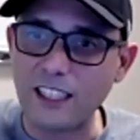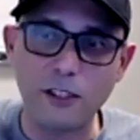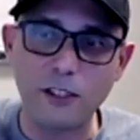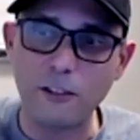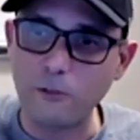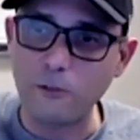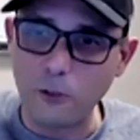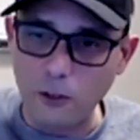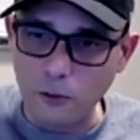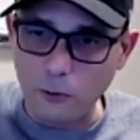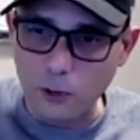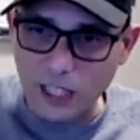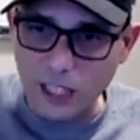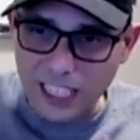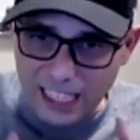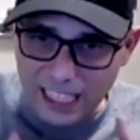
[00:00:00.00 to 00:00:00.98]
Even if you
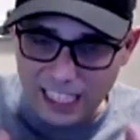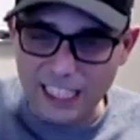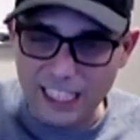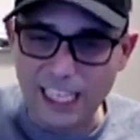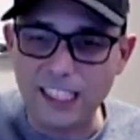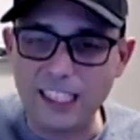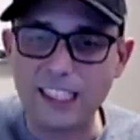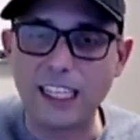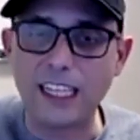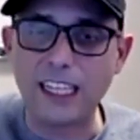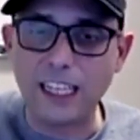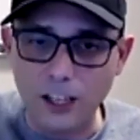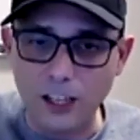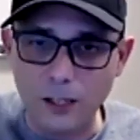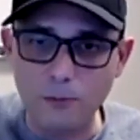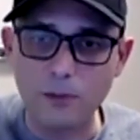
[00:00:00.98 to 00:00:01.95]
with the success that
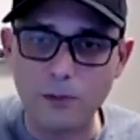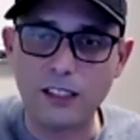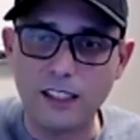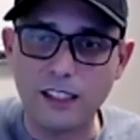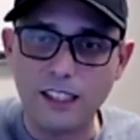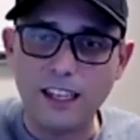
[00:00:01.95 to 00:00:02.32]
comes